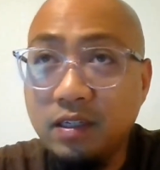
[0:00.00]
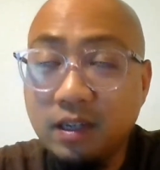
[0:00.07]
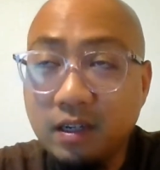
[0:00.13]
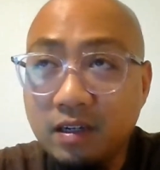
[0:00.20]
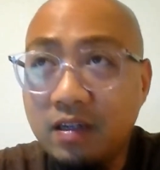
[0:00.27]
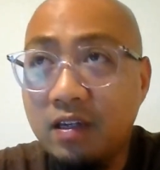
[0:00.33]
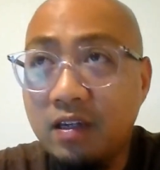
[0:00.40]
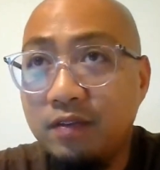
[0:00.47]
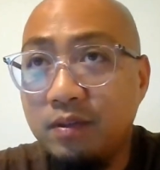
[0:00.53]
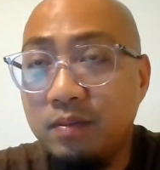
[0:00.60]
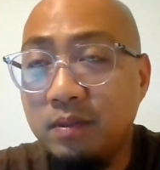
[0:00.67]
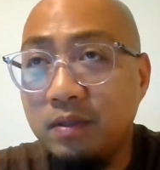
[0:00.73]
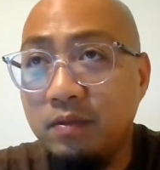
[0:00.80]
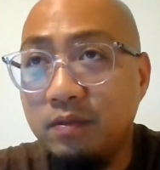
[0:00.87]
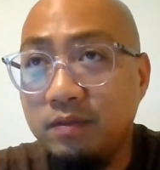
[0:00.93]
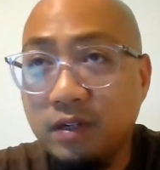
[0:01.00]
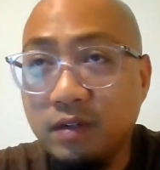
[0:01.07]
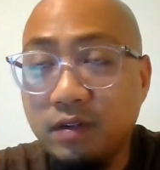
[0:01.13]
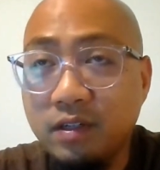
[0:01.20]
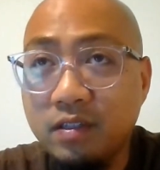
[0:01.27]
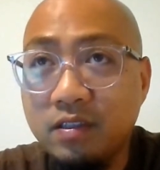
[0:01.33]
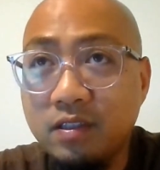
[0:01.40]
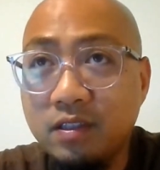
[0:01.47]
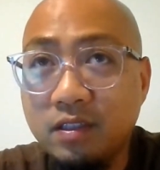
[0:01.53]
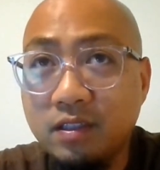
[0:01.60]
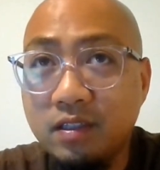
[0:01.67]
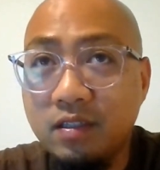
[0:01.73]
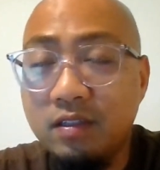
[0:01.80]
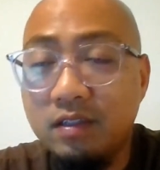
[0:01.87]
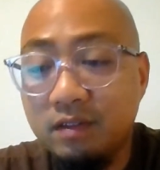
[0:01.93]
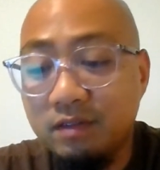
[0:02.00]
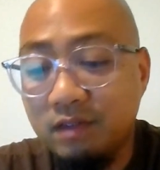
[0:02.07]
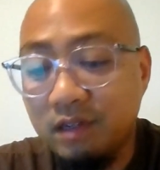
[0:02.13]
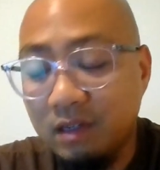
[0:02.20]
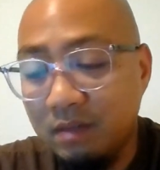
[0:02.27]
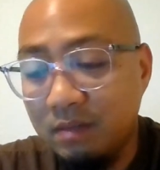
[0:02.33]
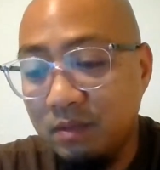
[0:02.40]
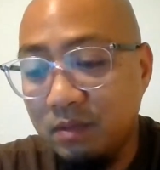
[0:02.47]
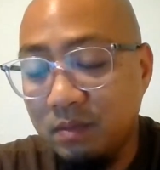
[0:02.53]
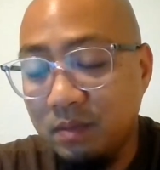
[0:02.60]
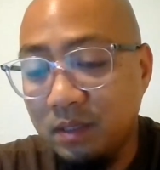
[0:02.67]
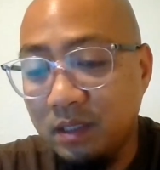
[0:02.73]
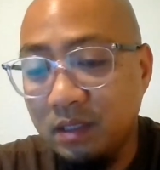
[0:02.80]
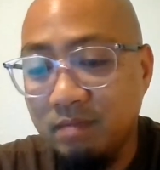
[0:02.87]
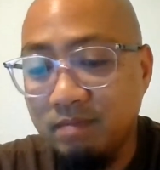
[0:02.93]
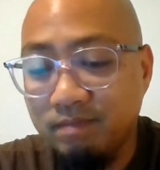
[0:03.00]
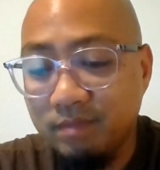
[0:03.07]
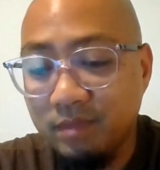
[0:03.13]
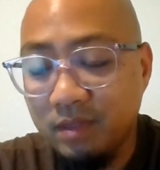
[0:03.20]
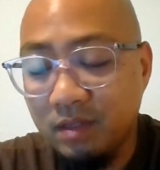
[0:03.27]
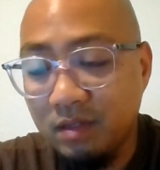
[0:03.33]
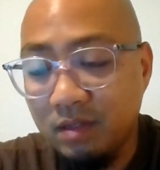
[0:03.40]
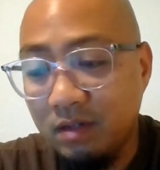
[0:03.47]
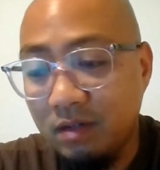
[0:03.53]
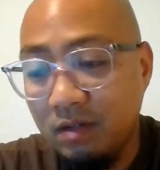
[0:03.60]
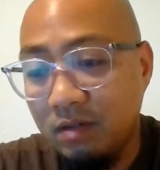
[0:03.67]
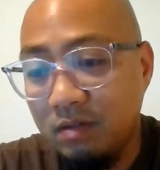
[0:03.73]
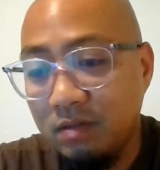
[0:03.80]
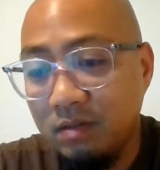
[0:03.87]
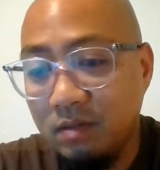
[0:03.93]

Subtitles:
I have to be very consistent if I have to be, you know,